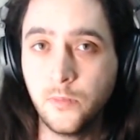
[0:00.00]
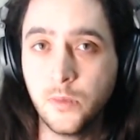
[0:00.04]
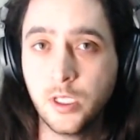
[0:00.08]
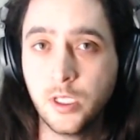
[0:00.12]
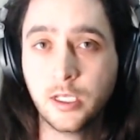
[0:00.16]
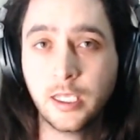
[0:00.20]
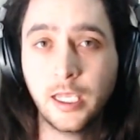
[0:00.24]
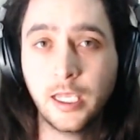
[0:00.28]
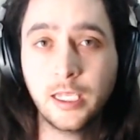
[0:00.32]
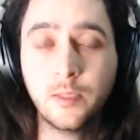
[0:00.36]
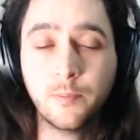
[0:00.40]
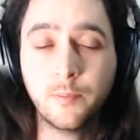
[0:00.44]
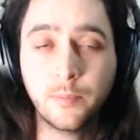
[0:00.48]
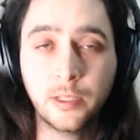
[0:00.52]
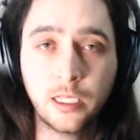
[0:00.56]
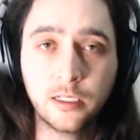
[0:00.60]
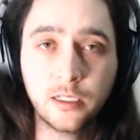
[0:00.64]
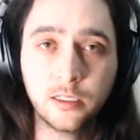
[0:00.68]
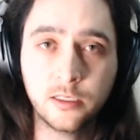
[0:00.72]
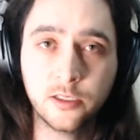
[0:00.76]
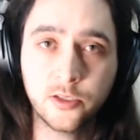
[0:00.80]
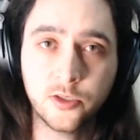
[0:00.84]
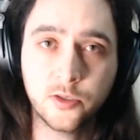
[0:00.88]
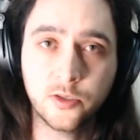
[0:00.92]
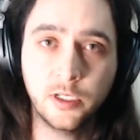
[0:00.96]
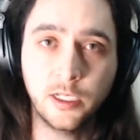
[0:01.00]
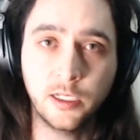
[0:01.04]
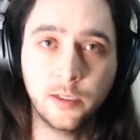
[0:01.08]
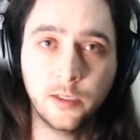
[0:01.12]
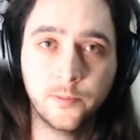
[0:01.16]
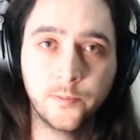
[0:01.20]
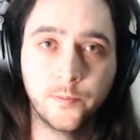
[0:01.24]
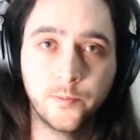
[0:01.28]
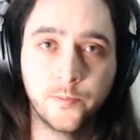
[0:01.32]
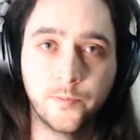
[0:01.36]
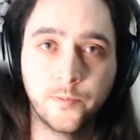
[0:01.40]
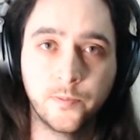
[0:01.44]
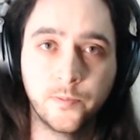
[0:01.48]
Okay, you pluck the string
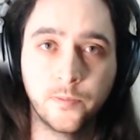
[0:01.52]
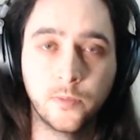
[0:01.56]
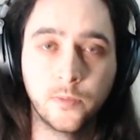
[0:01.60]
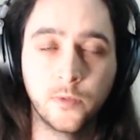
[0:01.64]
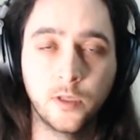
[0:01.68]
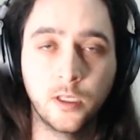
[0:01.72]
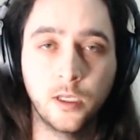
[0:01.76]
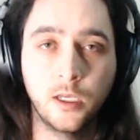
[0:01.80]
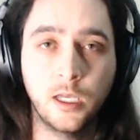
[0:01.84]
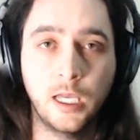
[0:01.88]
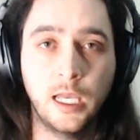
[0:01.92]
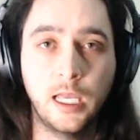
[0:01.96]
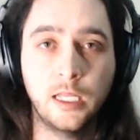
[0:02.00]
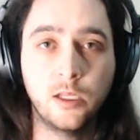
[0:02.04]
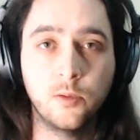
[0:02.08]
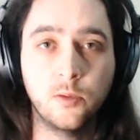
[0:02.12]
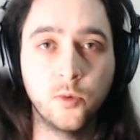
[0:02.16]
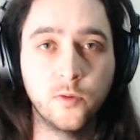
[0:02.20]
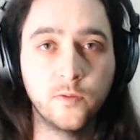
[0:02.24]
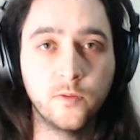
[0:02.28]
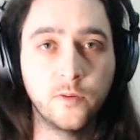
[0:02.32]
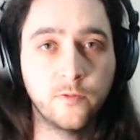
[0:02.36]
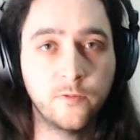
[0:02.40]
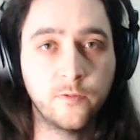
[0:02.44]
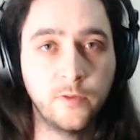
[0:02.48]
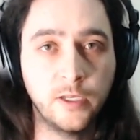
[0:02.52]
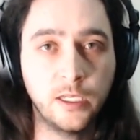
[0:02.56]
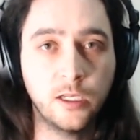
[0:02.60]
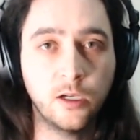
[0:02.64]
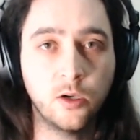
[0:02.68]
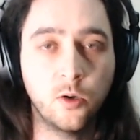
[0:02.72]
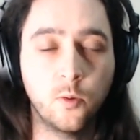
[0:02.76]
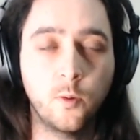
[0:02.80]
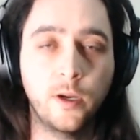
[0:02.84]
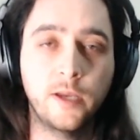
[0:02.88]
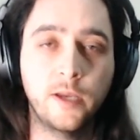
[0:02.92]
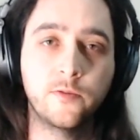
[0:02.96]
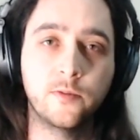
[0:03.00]
and you move your finger
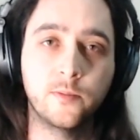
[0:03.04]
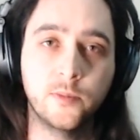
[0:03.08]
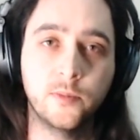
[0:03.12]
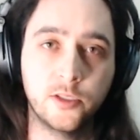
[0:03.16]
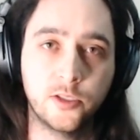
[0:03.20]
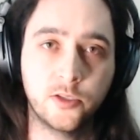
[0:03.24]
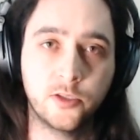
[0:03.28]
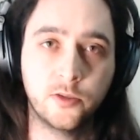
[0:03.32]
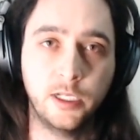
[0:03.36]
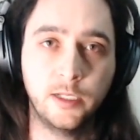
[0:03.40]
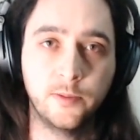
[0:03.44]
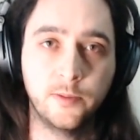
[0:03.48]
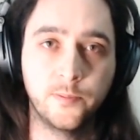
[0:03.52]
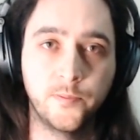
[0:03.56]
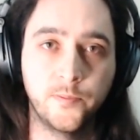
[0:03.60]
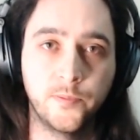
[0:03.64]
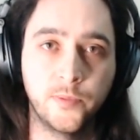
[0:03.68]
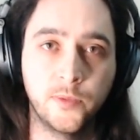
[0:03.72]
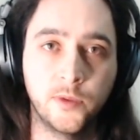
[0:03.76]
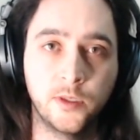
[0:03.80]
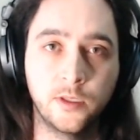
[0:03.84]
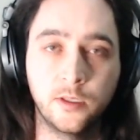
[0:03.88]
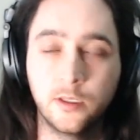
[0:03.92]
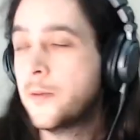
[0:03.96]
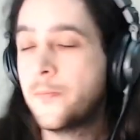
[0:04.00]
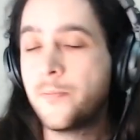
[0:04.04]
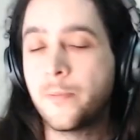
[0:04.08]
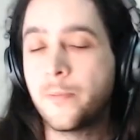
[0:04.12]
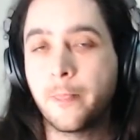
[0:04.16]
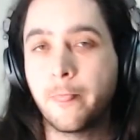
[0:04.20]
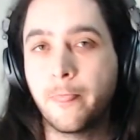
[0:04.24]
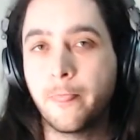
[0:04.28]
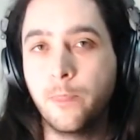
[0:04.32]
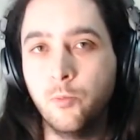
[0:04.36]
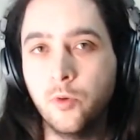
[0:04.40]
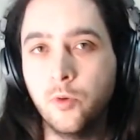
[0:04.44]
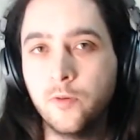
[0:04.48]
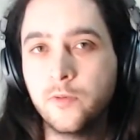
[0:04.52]
away from the string.
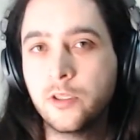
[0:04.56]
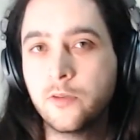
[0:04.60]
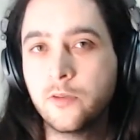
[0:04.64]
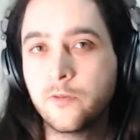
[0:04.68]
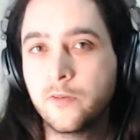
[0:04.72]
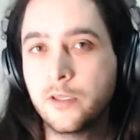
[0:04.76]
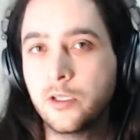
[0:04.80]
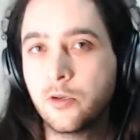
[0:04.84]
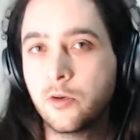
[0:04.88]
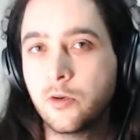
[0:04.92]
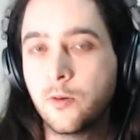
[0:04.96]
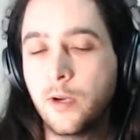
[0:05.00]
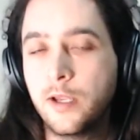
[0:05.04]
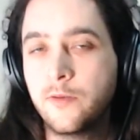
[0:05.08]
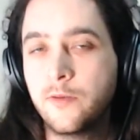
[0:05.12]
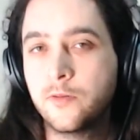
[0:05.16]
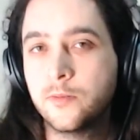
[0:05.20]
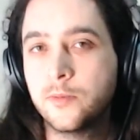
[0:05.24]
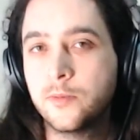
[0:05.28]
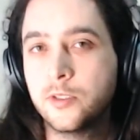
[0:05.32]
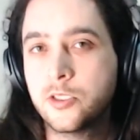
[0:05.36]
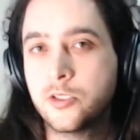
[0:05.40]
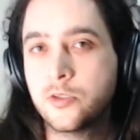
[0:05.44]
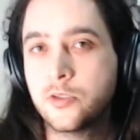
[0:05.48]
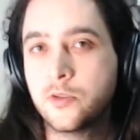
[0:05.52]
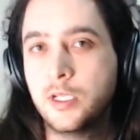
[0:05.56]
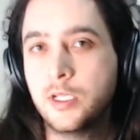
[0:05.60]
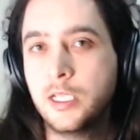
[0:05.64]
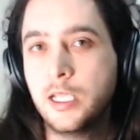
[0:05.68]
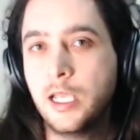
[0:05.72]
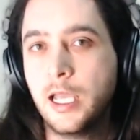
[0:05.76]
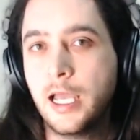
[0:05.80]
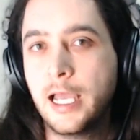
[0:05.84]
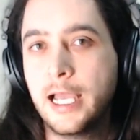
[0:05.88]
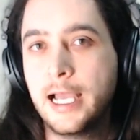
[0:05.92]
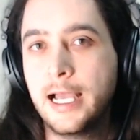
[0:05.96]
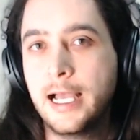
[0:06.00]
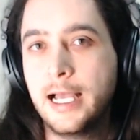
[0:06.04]
Moving your finger away from the string
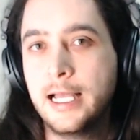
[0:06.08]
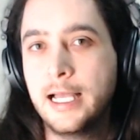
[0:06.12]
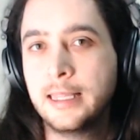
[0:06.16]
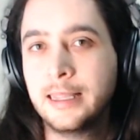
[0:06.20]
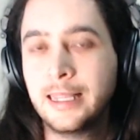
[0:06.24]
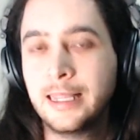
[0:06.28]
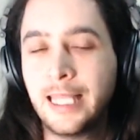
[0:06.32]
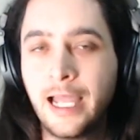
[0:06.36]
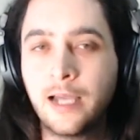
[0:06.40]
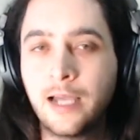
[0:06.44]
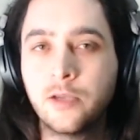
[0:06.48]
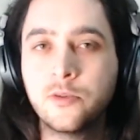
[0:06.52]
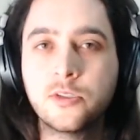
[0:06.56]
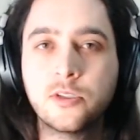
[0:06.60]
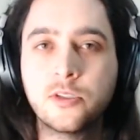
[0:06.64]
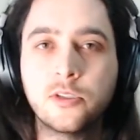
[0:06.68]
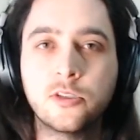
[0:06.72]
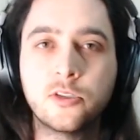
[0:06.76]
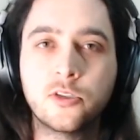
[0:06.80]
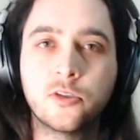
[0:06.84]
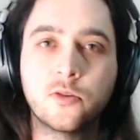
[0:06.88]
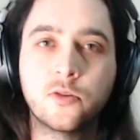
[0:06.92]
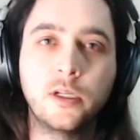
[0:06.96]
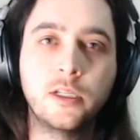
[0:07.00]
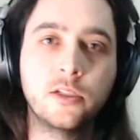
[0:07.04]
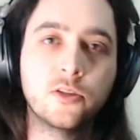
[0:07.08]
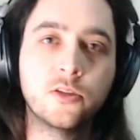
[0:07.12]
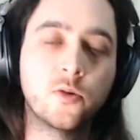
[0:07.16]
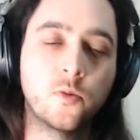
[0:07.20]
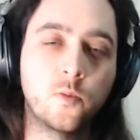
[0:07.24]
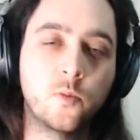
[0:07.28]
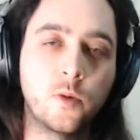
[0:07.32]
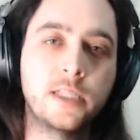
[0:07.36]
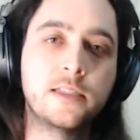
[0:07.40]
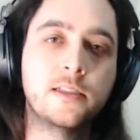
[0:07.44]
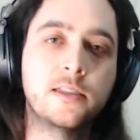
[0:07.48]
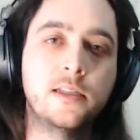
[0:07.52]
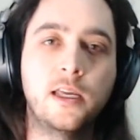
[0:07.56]
allows the string to
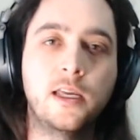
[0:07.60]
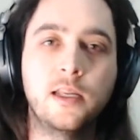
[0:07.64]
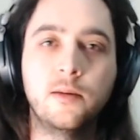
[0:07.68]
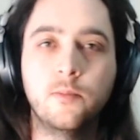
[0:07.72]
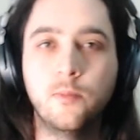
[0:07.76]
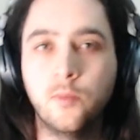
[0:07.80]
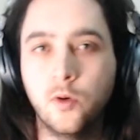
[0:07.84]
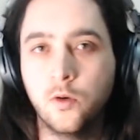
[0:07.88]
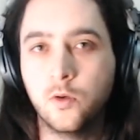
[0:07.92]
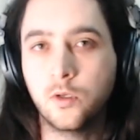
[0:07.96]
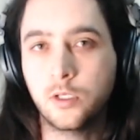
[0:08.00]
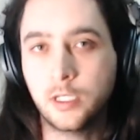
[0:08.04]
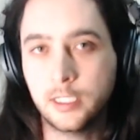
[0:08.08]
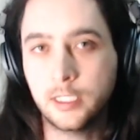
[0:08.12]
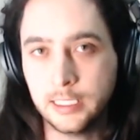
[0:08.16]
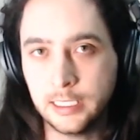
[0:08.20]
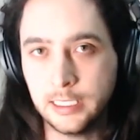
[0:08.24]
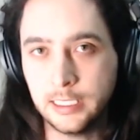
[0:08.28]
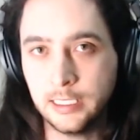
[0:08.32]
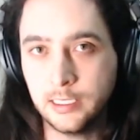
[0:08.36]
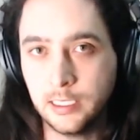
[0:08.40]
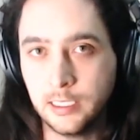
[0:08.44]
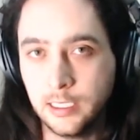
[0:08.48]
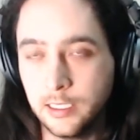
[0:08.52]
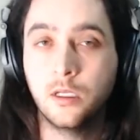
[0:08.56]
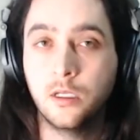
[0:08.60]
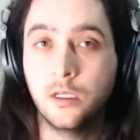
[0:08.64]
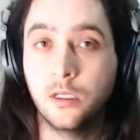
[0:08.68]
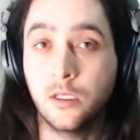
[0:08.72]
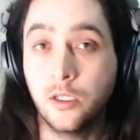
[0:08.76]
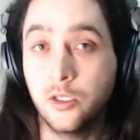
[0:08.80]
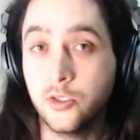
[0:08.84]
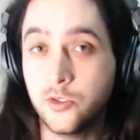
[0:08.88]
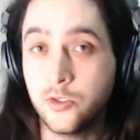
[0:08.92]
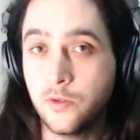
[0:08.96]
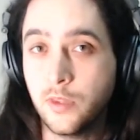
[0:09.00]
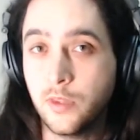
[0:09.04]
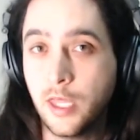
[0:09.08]
resonate more clearly. You
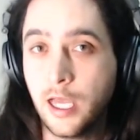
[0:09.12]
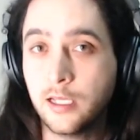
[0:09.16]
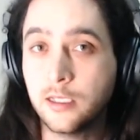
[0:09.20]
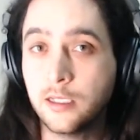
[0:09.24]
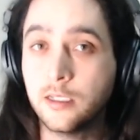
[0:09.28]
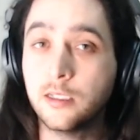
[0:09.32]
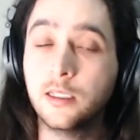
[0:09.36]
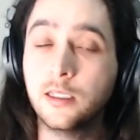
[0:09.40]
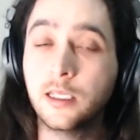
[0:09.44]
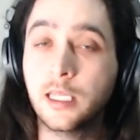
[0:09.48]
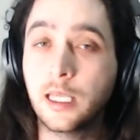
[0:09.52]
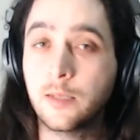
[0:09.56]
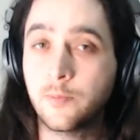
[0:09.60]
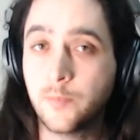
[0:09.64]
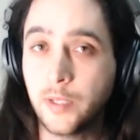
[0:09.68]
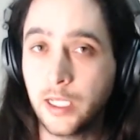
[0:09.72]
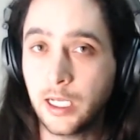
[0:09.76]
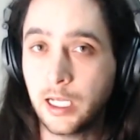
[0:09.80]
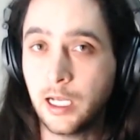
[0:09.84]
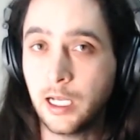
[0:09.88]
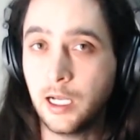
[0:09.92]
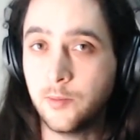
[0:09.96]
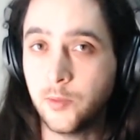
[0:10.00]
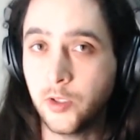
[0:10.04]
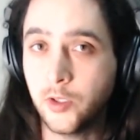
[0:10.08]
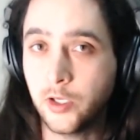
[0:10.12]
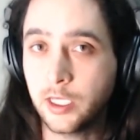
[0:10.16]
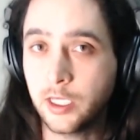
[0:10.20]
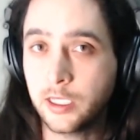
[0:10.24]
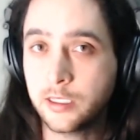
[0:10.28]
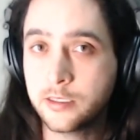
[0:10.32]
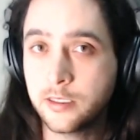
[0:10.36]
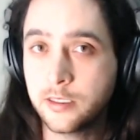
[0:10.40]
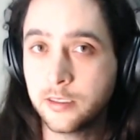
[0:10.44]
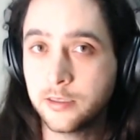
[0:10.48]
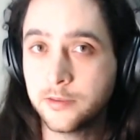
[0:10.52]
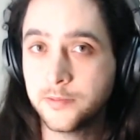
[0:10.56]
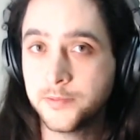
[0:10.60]
do that, you get better
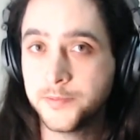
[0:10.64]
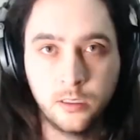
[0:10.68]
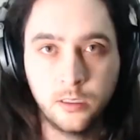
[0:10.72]
harmonics.